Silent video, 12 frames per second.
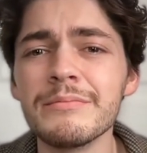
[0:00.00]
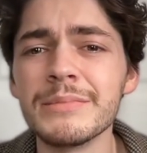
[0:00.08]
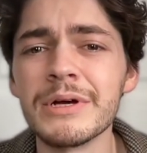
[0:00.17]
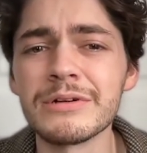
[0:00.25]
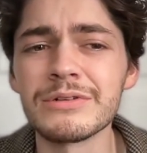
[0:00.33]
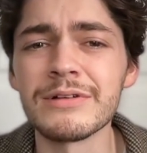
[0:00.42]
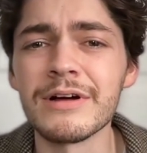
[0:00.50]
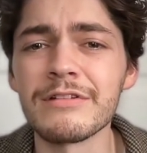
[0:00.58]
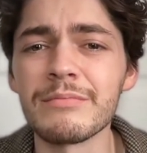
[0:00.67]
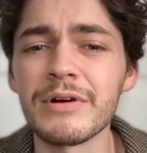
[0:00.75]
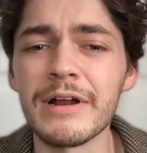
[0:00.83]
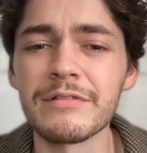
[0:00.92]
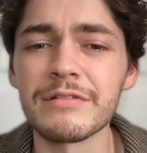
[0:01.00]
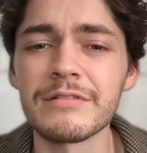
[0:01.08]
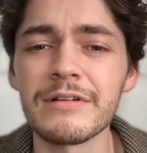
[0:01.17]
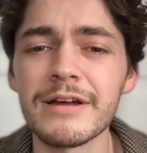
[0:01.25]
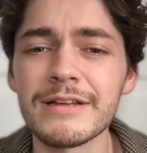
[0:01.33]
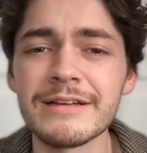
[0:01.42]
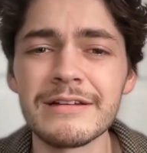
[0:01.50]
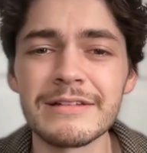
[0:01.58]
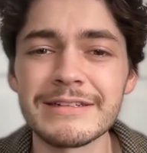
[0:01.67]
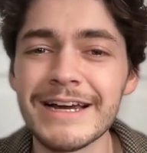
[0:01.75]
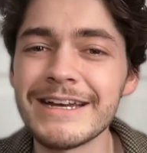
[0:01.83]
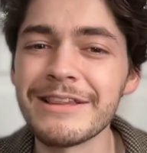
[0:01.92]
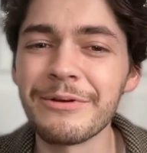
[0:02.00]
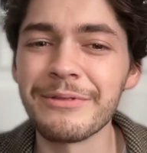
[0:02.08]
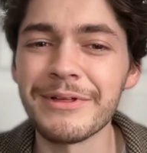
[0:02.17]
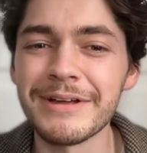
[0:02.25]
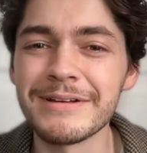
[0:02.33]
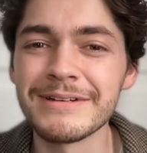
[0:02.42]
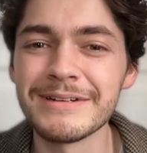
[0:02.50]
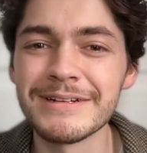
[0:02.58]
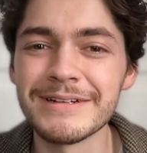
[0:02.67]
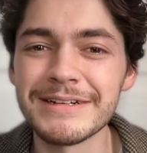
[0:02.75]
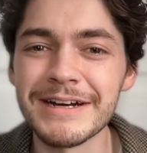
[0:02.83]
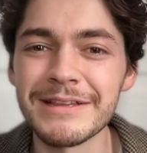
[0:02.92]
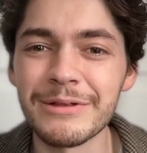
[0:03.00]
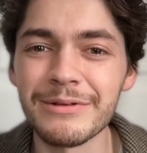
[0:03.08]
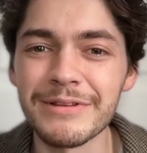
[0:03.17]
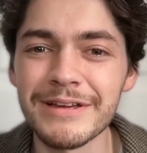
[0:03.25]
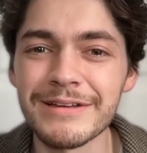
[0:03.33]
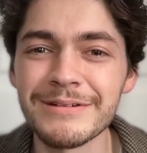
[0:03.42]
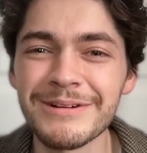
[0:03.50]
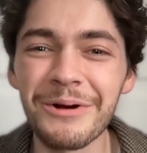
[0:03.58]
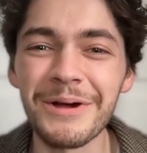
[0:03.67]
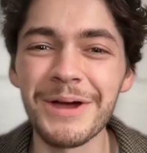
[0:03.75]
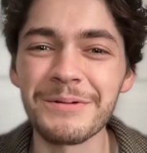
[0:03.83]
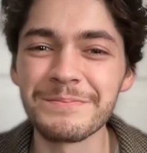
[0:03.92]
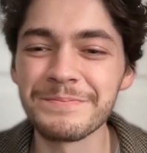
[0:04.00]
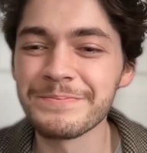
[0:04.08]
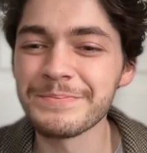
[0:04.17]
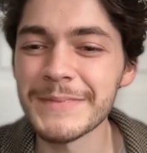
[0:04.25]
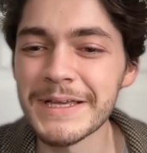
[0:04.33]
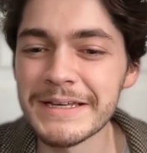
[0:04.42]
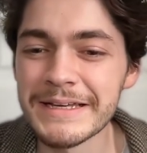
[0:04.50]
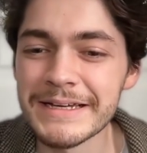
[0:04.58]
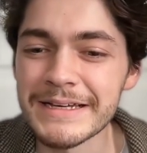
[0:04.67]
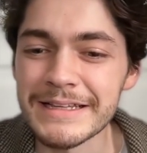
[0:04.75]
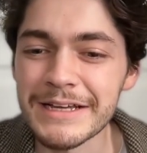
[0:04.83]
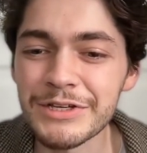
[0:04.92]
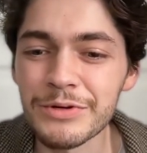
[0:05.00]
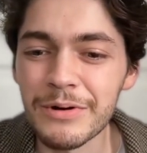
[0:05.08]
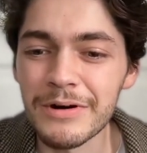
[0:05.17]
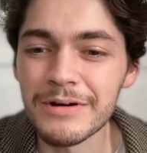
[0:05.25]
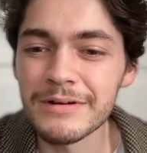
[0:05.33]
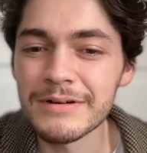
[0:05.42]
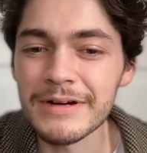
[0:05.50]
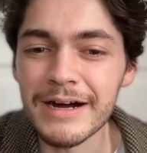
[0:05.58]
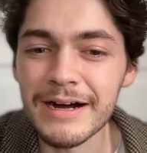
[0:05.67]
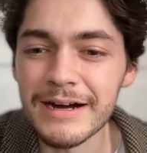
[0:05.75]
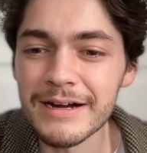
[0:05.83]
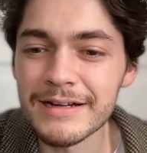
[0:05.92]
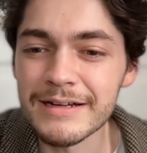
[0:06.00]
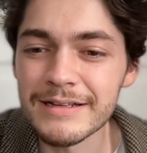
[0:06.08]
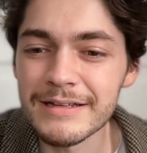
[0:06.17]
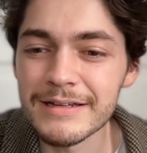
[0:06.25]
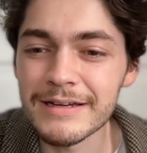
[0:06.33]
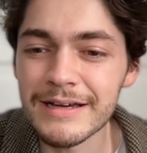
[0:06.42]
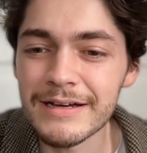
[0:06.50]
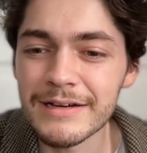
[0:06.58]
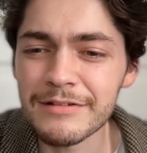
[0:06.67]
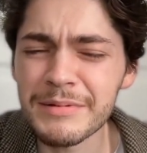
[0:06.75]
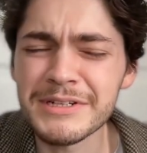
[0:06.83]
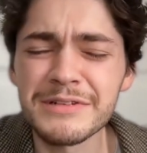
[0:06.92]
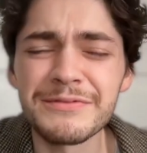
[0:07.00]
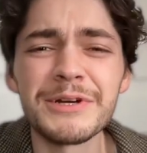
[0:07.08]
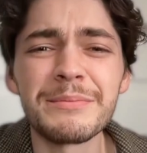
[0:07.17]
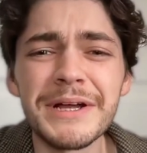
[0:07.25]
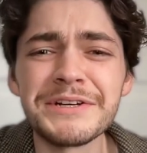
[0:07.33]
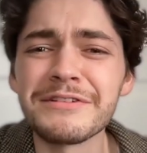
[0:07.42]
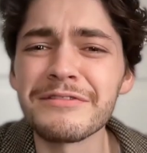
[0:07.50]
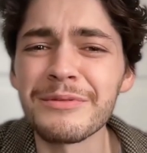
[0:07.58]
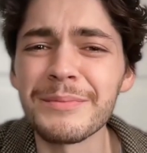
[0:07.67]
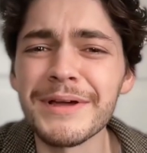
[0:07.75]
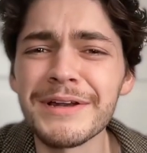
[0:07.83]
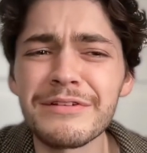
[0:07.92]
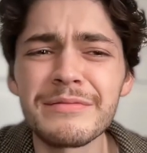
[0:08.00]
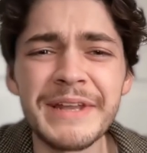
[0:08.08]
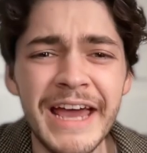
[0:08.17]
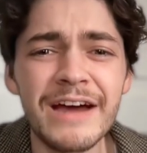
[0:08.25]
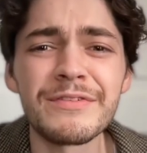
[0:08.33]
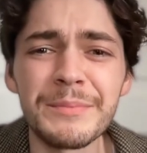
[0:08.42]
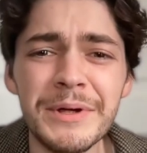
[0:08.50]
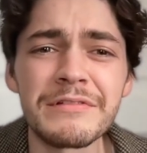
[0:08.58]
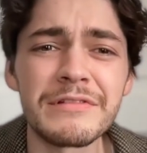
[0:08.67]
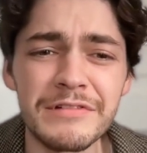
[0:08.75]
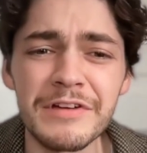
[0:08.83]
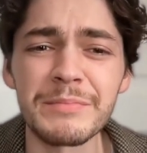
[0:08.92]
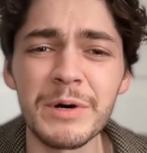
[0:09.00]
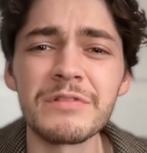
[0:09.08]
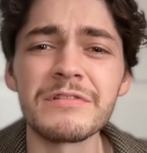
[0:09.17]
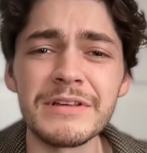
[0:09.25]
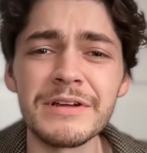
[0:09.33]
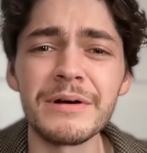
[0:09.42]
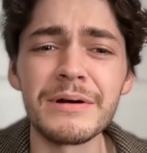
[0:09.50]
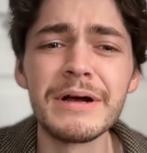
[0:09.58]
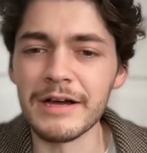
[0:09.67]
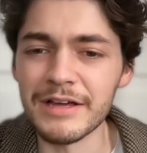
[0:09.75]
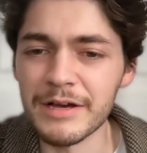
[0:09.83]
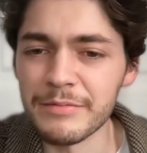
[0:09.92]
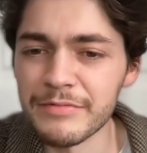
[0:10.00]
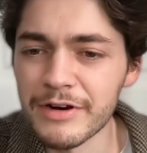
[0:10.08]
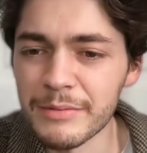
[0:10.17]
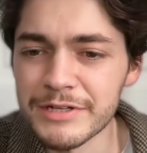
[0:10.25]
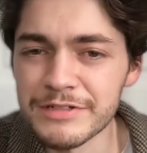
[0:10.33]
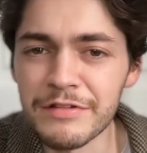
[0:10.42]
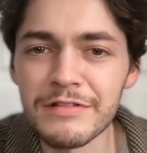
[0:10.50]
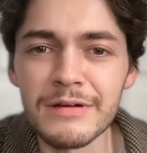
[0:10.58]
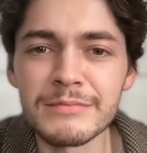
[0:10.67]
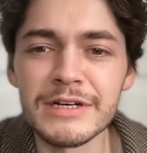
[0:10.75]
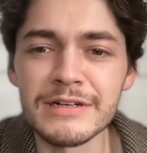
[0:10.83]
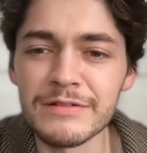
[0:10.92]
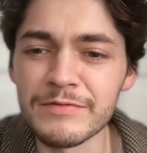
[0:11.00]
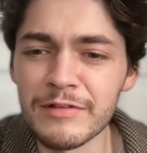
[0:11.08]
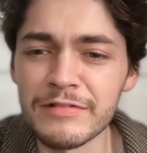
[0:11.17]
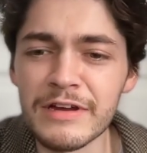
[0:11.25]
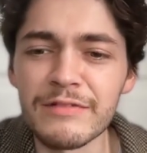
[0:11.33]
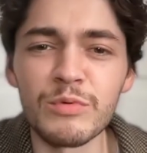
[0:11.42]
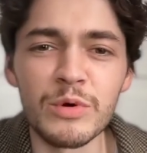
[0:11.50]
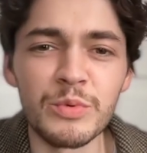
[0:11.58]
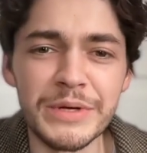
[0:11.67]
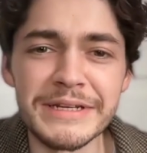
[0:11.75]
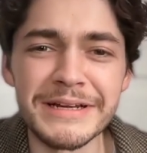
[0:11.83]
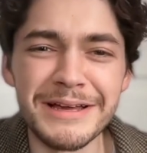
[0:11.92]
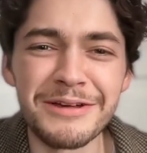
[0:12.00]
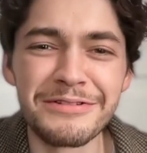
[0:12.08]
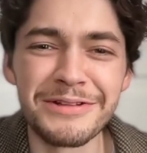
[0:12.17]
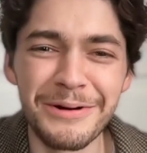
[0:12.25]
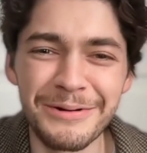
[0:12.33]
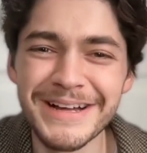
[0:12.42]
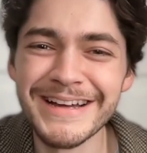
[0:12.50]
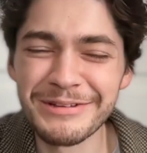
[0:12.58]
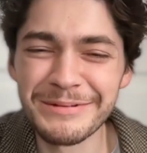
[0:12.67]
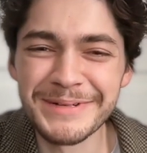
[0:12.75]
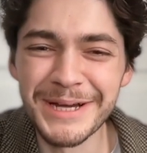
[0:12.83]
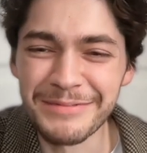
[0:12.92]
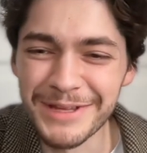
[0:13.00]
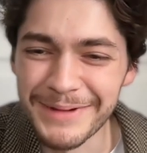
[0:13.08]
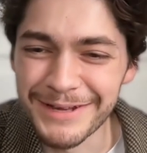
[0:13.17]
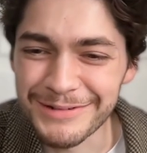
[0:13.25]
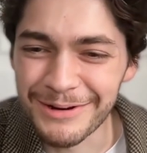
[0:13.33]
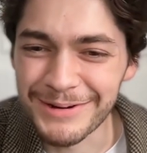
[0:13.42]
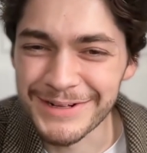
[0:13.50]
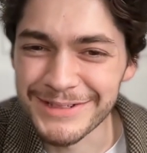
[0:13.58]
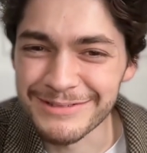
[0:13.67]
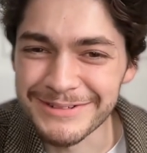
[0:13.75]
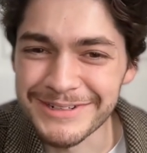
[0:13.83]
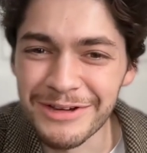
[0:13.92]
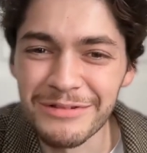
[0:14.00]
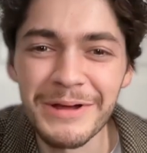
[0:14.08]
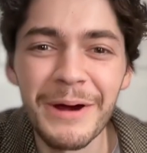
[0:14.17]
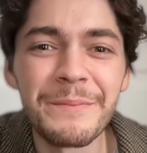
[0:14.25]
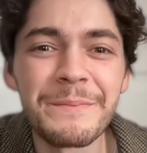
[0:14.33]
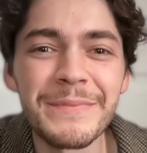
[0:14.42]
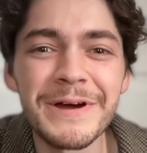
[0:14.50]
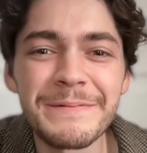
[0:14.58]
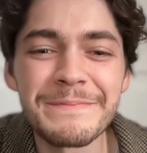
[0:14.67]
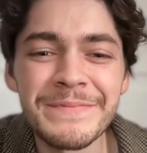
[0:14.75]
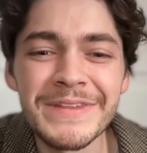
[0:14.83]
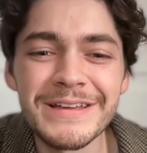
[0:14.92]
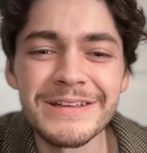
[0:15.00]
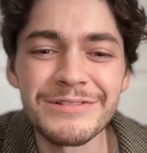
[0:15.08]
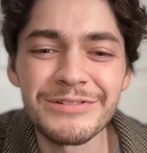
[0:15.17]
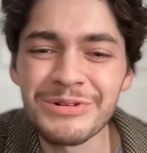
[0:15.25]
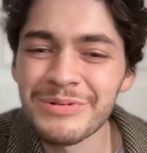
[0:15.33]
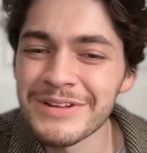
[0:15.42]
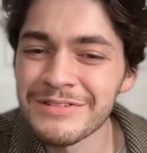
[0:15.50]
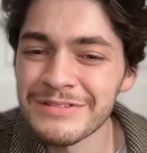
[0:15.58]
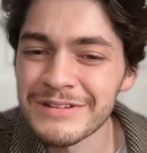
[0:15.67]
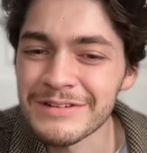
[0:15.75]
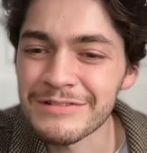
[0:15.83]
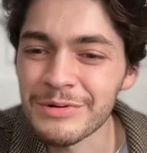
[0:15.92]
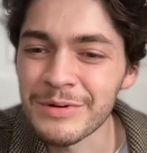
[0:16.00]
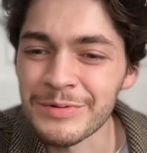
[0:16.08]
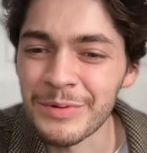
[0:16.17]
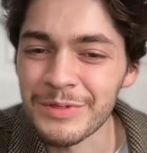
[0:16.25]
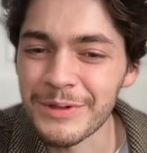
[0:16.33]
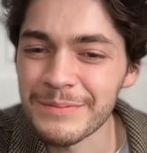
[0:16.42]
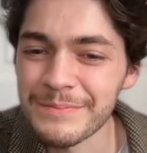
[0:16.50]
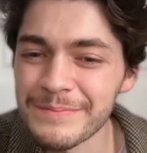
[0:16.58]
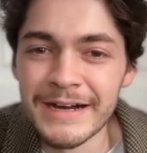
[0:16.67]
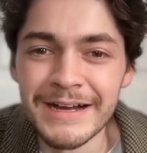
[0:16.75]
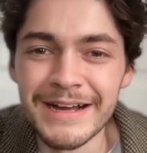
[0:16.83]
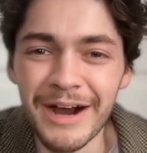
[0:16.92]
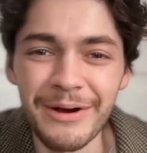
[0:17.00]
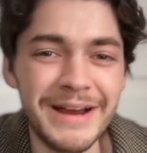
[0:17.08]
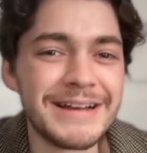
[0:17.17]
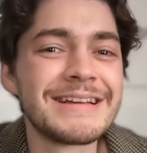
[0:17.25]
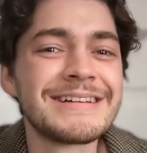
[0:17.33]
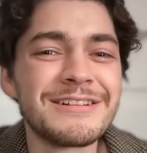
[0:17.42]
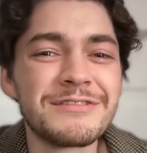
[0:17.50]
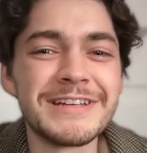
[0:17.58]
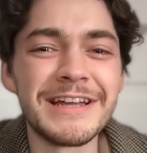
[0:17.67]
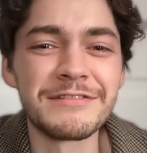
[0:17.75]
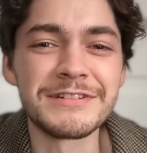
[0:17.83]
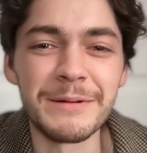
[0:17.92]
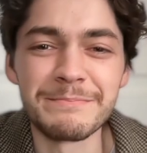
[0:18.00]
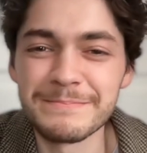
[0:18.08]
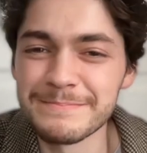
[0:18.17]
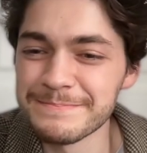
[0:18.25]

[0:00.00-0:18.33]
Byung-Chul Han's Burnout Society. It's a tiny little thing, tiny little thing. Okay. Thank you all, uh, especially for your patience with me. I know it's been half a month since I've posted here. I, am very much a subject of the stuff we're reading, so sometimes that makes it hard to get the videos out, but it's always, it's always worth it. All right, see you next time.